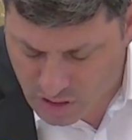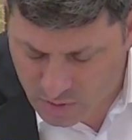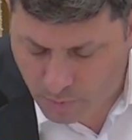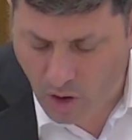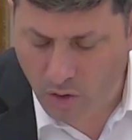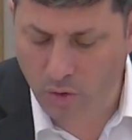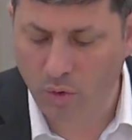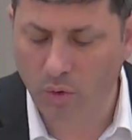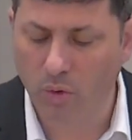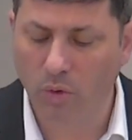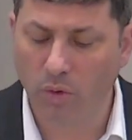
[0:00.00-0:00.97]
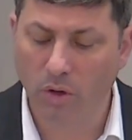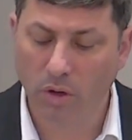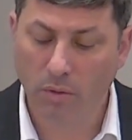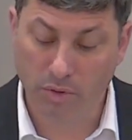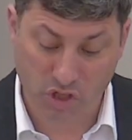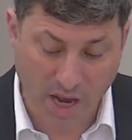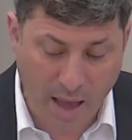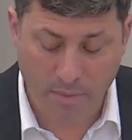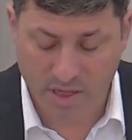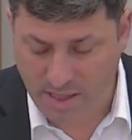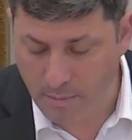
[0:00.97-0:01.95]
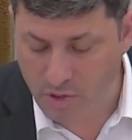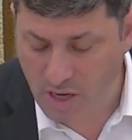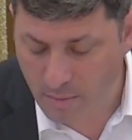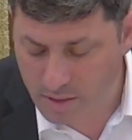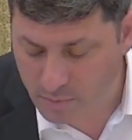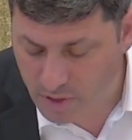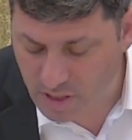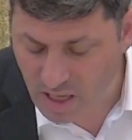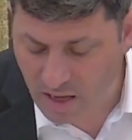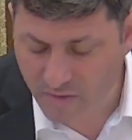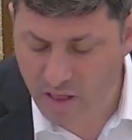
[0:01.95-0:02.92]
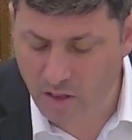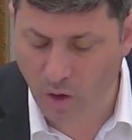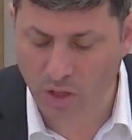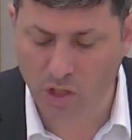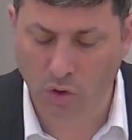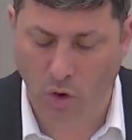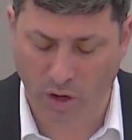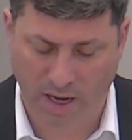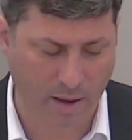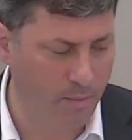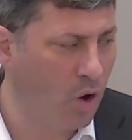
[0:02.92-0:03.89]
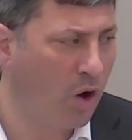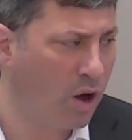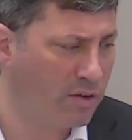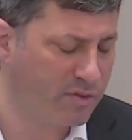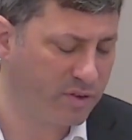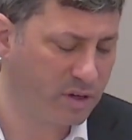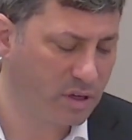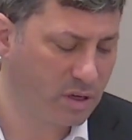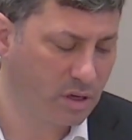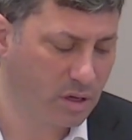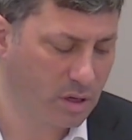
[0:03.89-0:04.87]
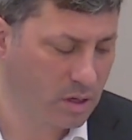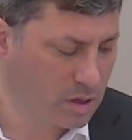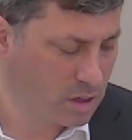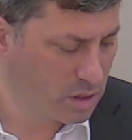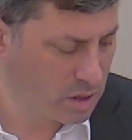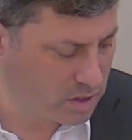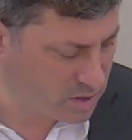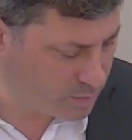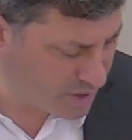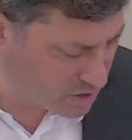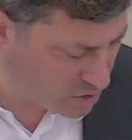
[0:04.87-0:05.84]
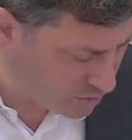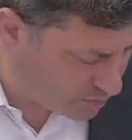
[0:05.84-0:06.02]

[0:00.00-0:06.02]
is parku. B'Shabbos, not b'Shabbos. But even though the door came off, here's a picture